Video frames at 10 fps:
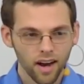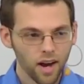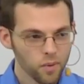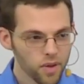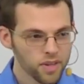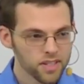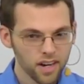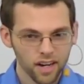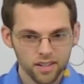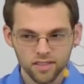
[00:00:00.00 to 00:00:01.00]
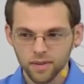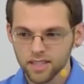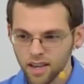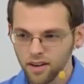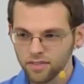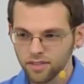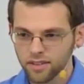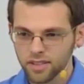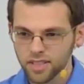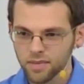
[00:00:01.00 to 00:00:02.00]
I want this inheritance for myself,
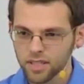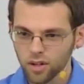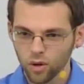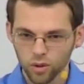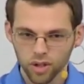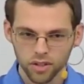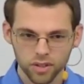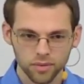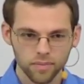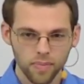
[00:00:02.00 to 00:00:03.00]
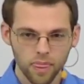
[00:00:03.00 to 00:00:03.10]
something to hold on to.